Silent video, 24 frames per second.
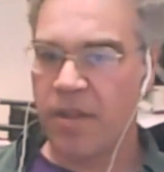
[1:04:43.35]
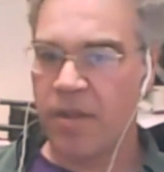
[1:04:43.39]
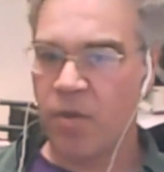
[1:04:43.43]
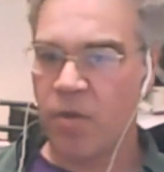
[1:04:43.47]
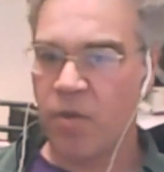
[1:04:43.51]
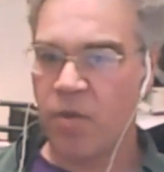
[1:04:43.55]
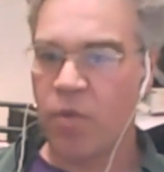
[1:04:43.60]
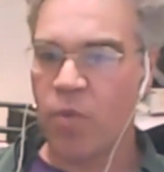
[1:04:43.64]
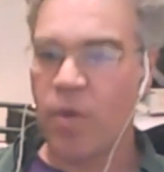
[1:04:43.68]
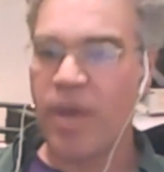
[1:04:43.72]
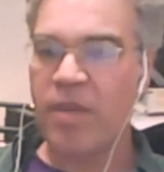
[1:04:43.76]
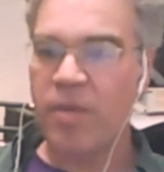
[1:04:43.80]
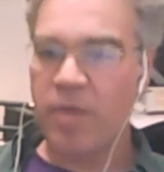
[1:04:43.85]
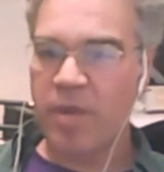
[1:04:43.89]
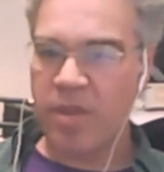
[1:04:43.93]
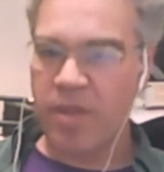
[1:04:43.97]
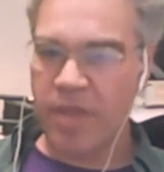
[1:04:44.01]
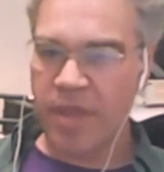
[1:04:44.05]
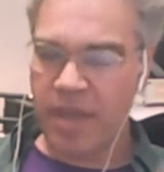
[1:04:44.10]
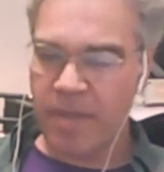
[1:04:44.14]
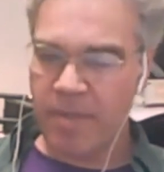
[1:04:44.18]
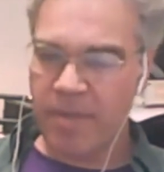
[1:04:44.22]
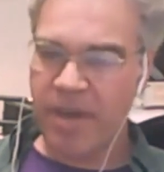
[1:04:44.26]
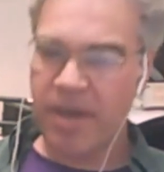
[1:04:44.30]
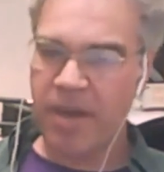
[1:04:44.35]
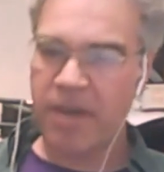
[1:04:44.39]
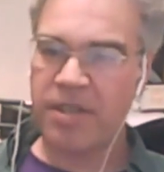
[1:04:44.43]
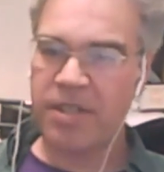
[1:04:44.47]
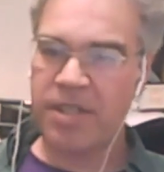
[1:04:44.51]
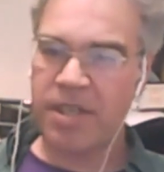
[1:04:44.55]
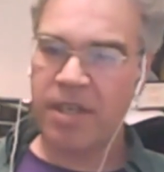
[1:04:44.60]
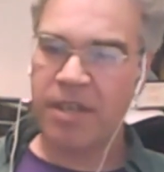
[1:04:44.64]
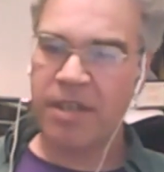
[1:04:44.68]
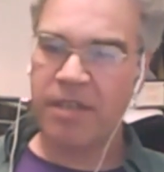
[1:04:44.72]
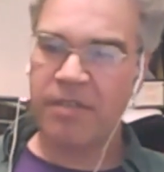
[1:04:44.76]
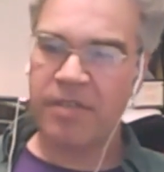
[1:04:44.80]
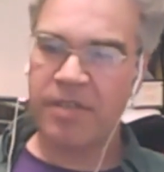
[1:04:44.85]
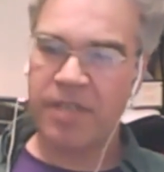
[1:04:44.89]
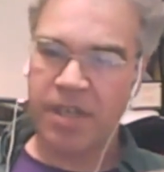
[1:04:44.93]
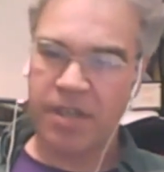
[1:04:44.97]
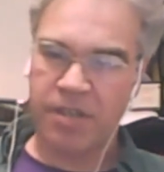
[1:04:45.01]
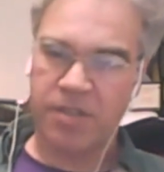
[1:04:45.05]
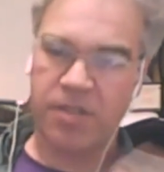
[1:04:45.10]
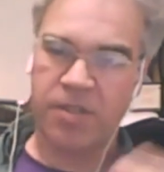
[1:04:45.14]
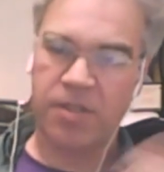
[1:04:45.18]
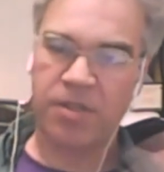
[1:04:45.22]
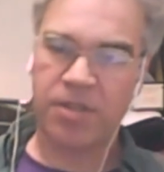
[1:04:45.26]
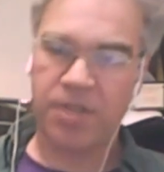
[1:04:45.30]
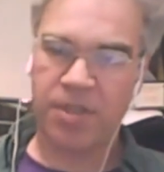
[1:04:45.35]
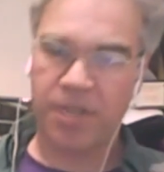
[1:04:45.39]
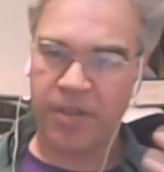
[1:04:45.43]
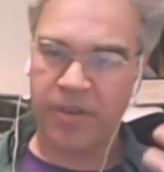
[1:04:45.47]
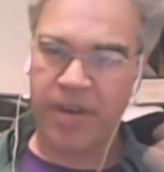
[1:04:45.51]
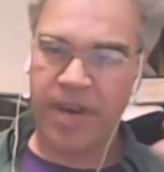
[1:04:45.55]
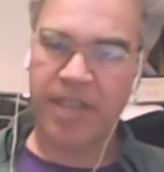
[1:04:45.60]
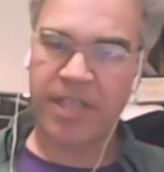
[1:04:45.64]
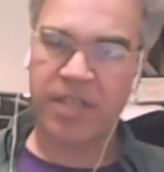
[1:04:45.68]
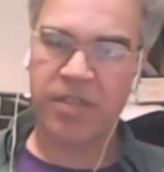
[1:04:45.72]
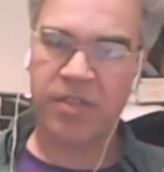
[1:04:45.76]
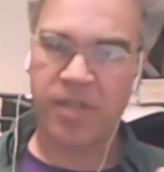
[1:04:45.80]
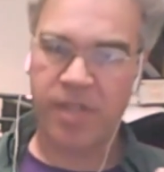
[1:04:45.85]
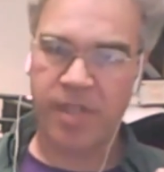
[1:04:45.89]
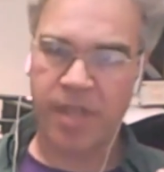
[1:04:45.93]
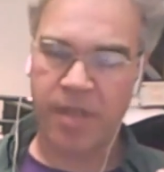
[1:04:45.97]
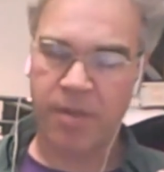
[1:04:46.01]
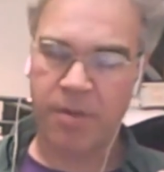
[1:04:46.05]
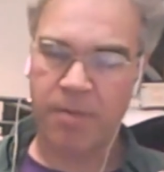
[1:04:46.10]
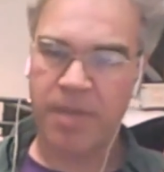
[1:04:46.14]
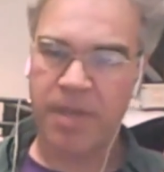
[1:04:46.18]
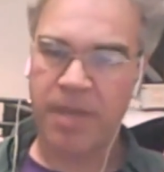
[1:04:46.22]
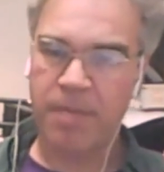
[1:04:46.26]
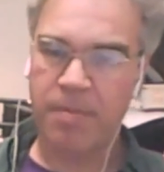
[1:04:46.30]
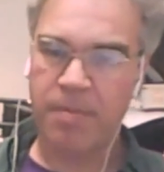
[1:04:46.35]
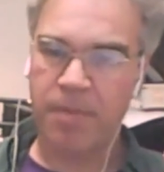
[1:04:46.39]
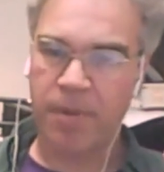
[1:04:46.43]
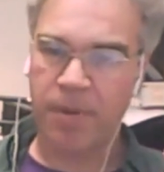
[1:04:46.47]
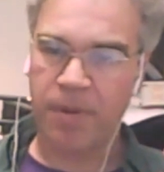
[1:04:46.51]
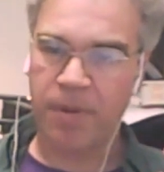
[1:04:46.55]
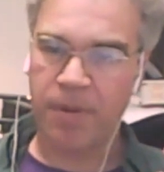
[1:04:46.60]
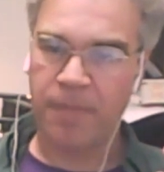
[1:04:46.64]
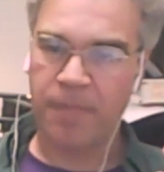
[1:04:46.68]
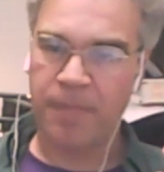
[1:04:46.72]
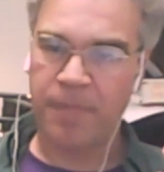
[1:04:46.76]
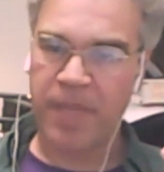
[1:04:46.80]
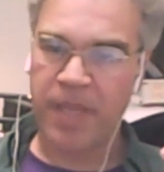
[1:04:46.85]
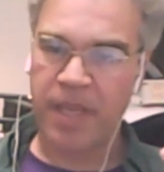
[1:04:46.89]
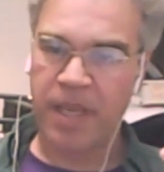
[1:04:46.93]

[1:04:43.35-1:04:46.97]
the way that we think about ourselves and our social interactions with other people